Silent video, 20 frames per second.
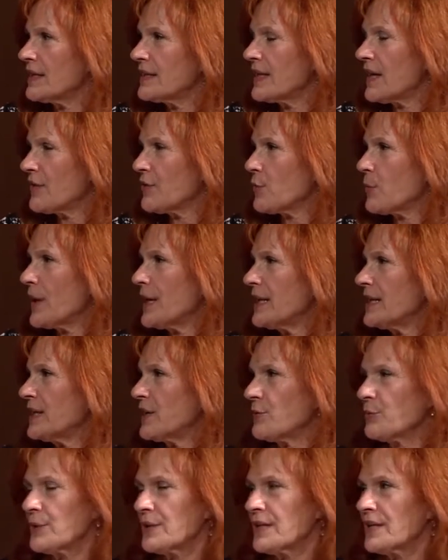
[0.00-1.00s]
Another way to
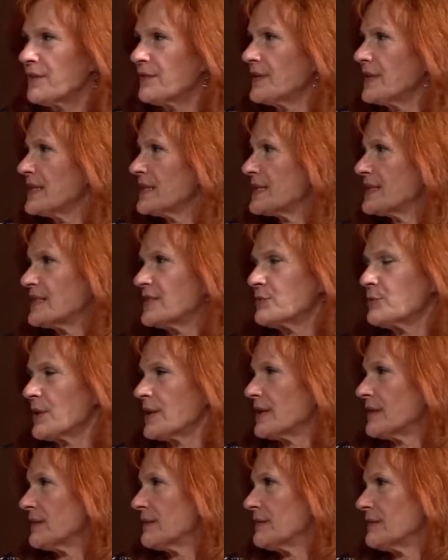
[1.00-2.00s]
get rid of is, you
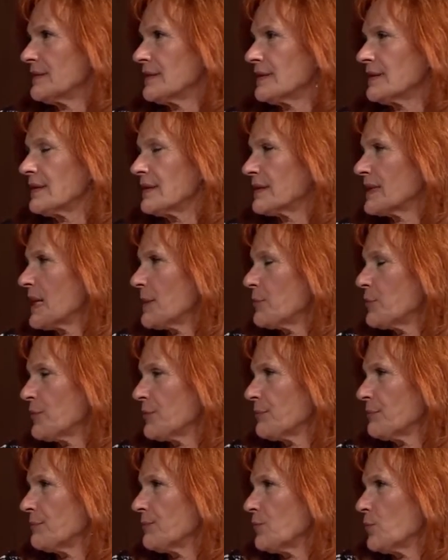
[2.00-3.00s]
want a couple
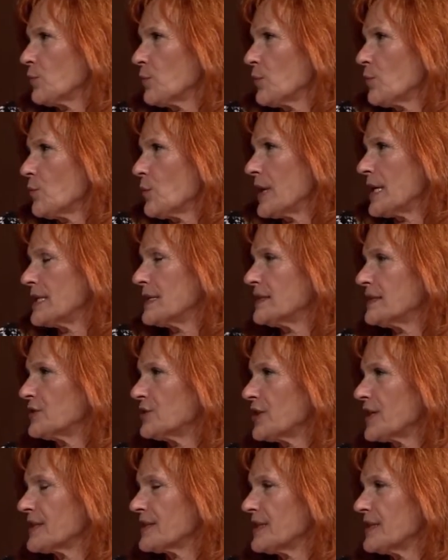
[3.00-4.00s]
ways,
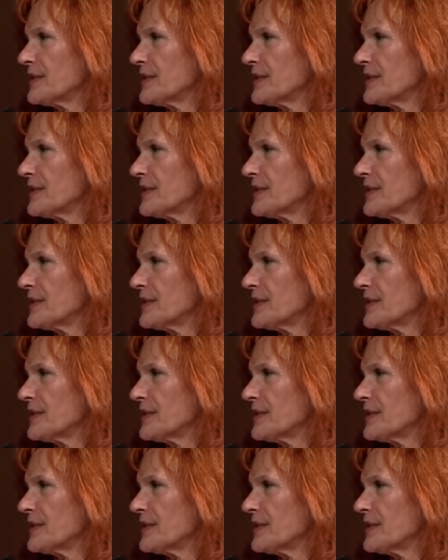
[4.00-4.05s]
Jessie?